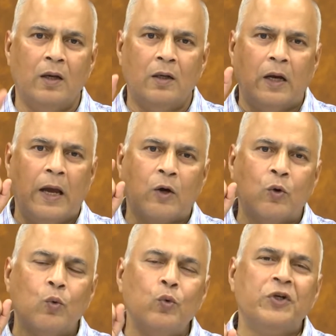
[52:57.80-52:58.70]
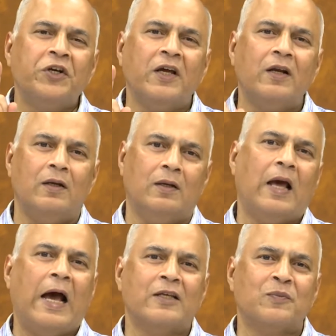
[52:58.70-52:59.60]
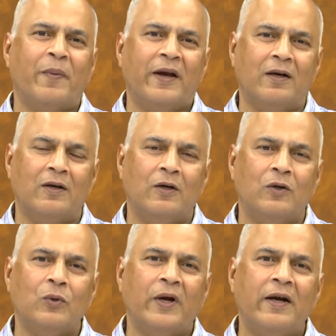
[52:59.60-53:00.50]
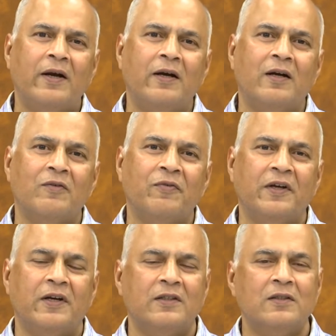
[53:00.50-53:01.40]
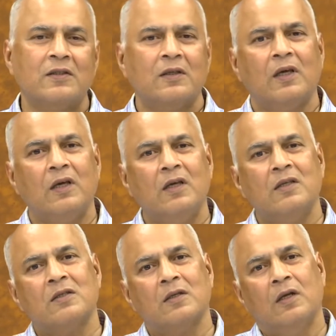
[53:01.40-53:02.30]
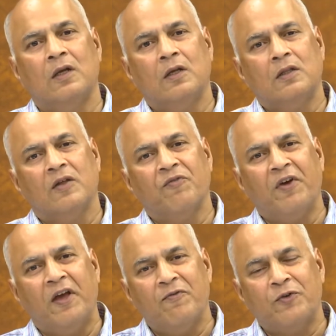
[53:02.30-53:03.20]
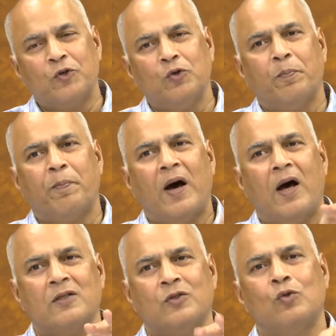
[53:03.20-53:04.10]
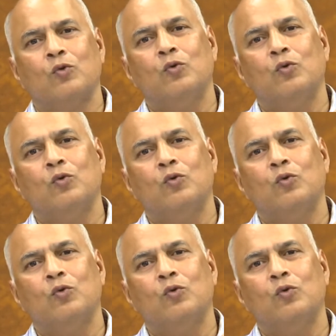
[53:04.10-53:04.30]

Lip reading: a crucial aspect to get interference is the wave should pass through